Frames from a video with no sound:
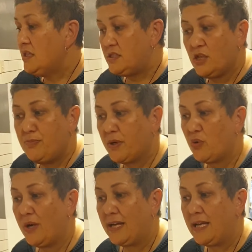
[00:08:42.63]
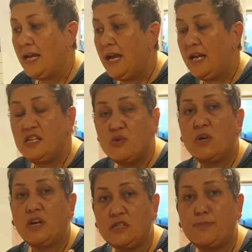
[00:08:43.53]
super quick, and you are
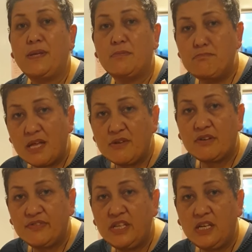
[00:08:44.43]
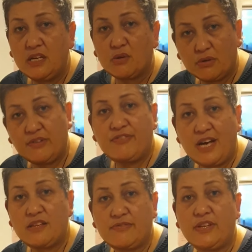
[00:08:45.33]
going to be the mother of the year or the
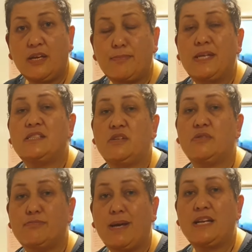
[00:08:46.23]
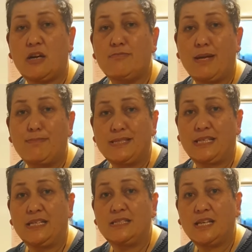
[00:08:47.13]
father of the year because you've made homemade
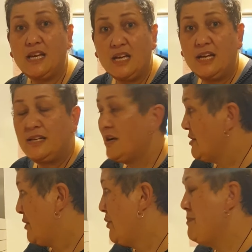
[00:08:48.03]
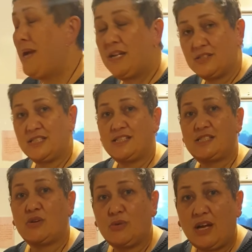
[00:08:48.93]
biscuits. Now, we're back onto the
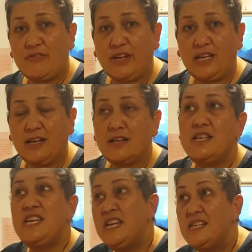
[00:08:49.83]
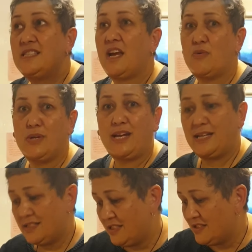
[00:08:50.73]
school over here, and years ago when our
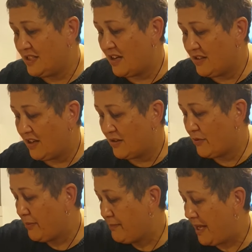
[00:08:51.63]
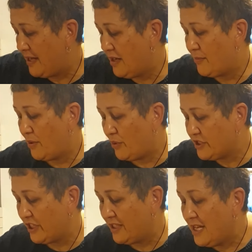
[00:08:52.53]
kids used to go there, I can remember hanging out my
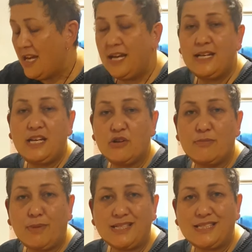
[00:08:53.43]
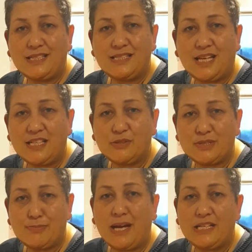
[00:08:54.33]
washing and hearing my son say to
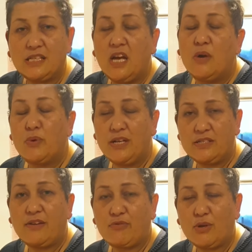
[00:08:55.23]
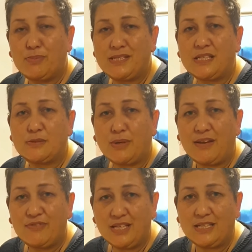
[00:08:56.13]
his mate, "We don't have real biscuits, we
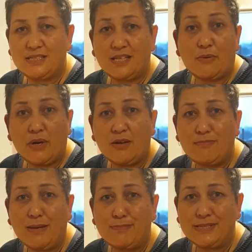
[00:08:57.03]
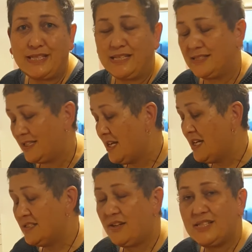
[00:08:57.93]
have these," and they were homemade biscuits.
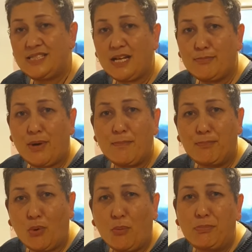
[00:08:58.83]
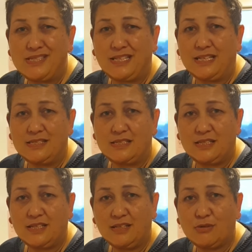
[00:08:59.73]
So I started buying bought biscuits,
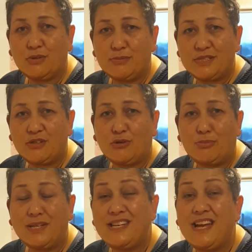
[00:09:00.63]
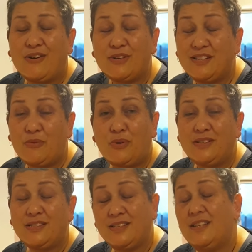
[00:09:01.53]
and he thought he was cool, but now, you know
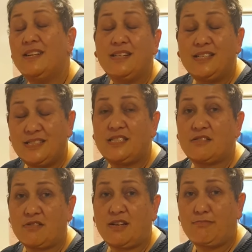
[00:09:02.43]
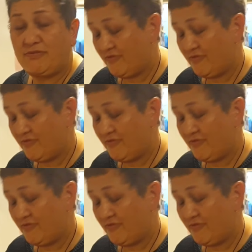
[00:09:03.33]
what? He'd scream